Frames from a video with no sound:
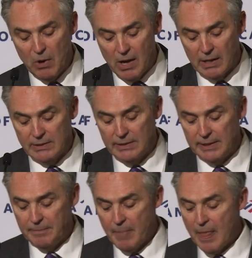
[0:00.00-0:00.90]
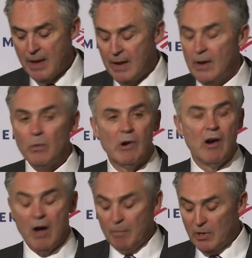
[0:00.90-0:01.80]
Policy. We're
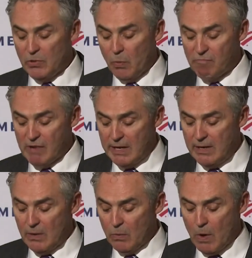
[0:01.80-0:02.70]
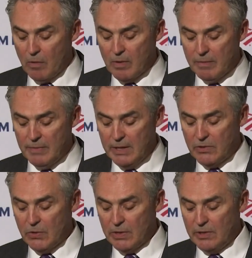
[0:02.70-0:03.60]
almost ready to welcome the
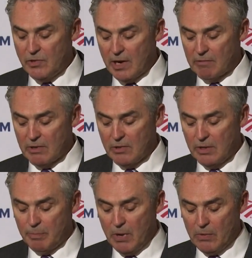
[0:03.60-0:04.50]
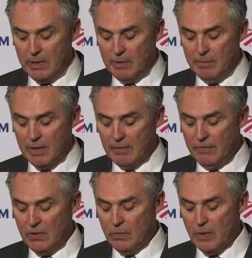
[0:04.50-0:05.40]
Attorney General to the podium, but a
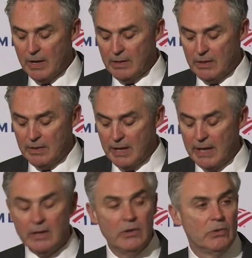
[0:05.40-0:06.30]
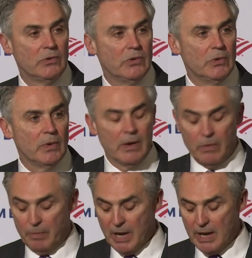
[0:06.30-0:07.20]
few other thank yous to
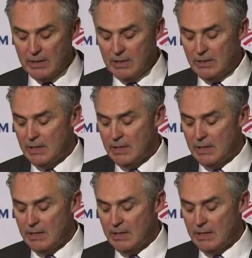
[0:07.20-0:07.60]
our partners.